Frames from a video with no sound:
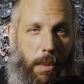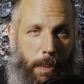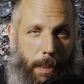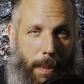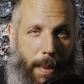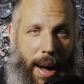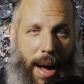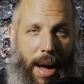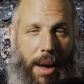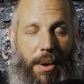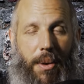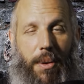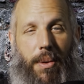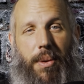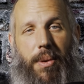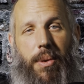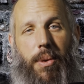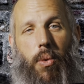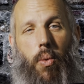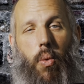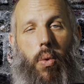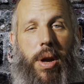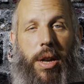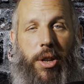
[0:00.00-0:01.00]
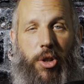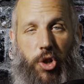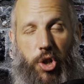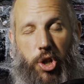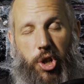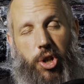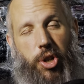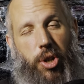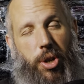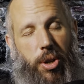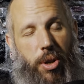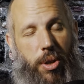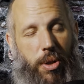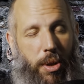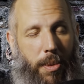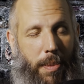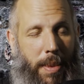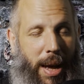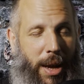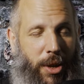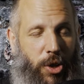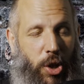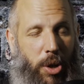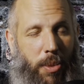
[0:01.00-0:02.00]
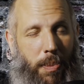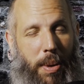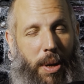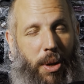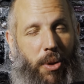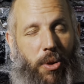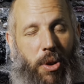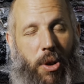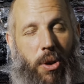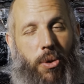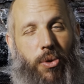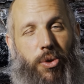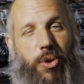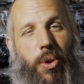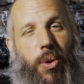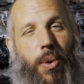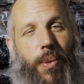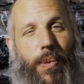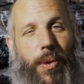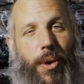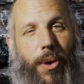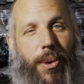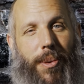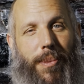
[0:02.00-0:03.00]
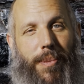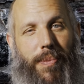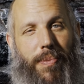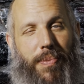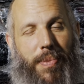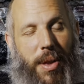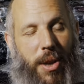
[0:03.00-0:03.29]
model, which the magic pill goes over.